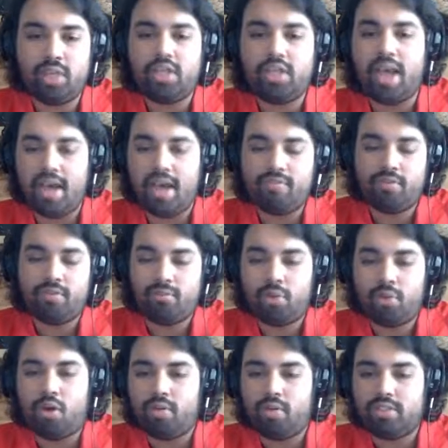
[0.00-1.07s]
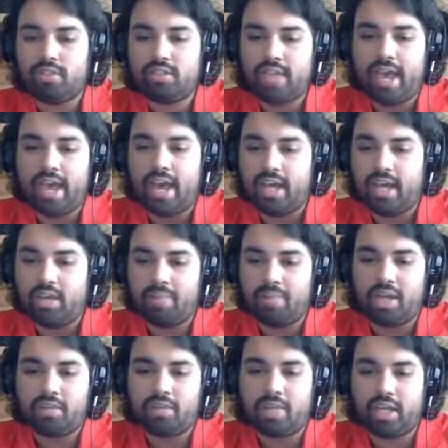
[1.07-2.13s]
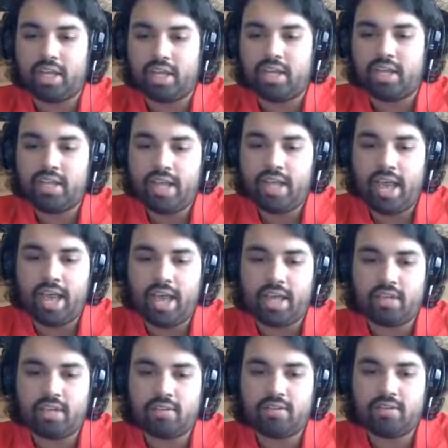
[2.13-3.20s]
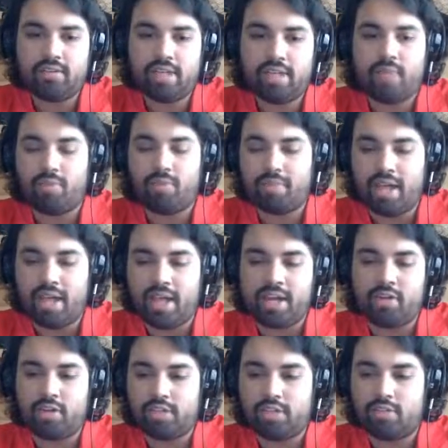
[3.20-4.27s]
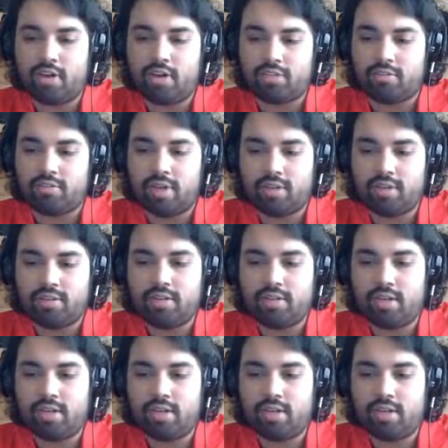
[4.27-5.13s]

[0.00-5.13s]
we always CAD a belly plate, and then we plan our electronics around